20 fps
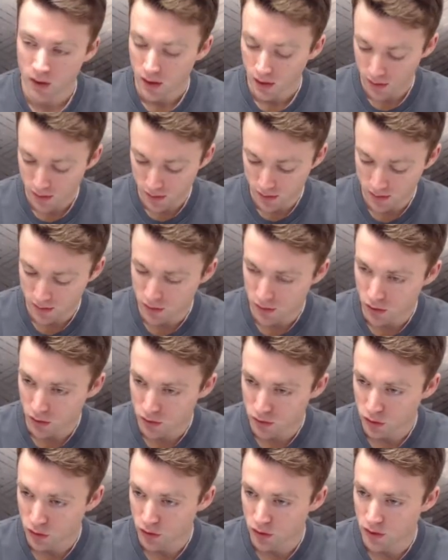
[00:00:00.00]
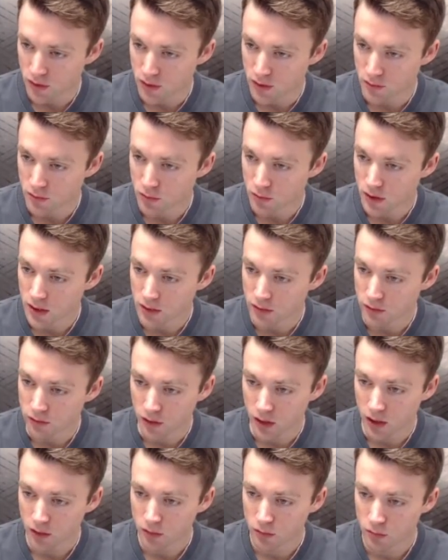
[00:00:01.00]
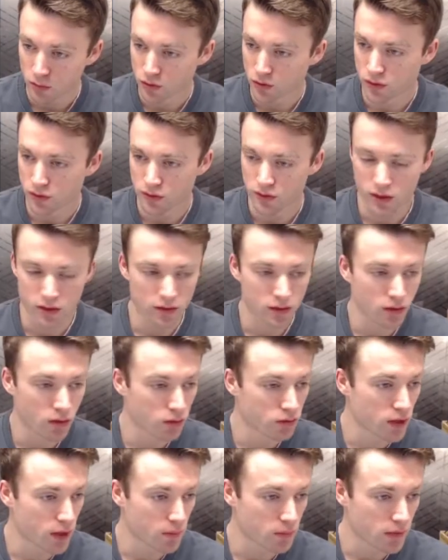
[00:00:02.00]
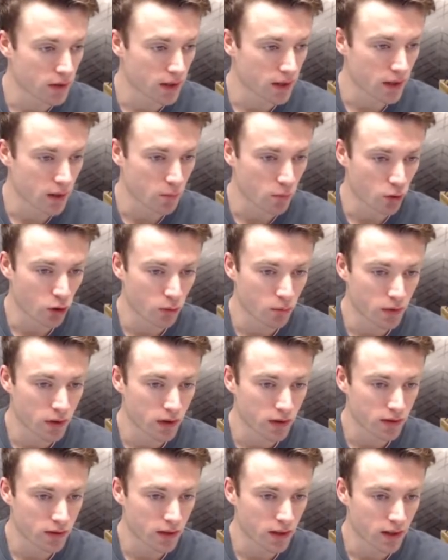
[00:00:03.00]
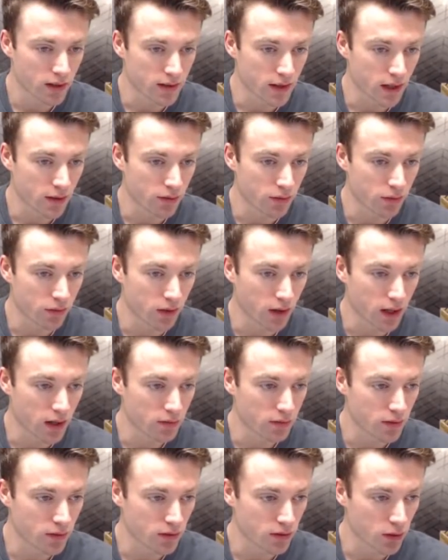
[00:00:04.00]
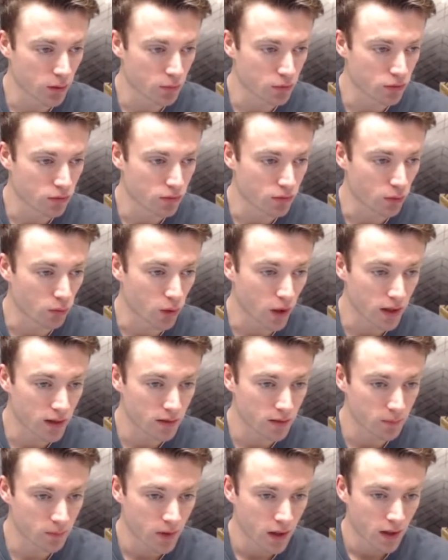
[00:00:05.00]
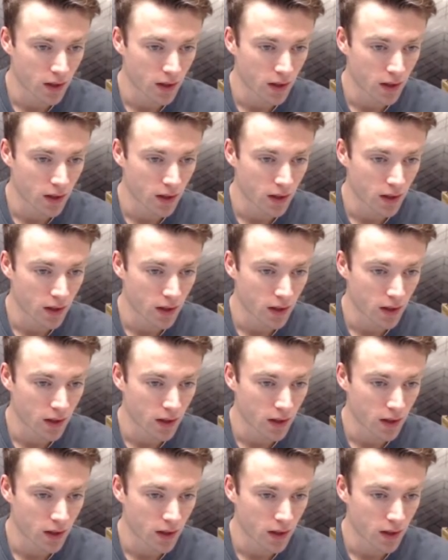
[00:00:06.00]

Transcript: This is the alternative to e5, which is not so tempting anymore because knight f5 is an option for white.